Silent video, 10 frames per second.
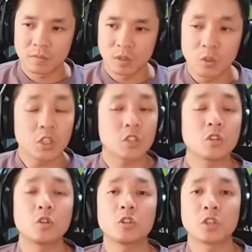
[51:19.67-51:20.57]
Which is a
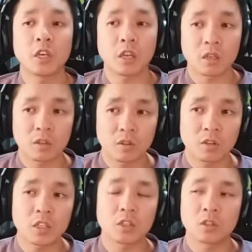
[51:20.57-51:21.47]
huge thing,
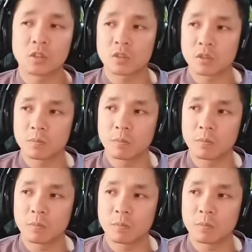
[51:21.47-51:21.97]
3 turns.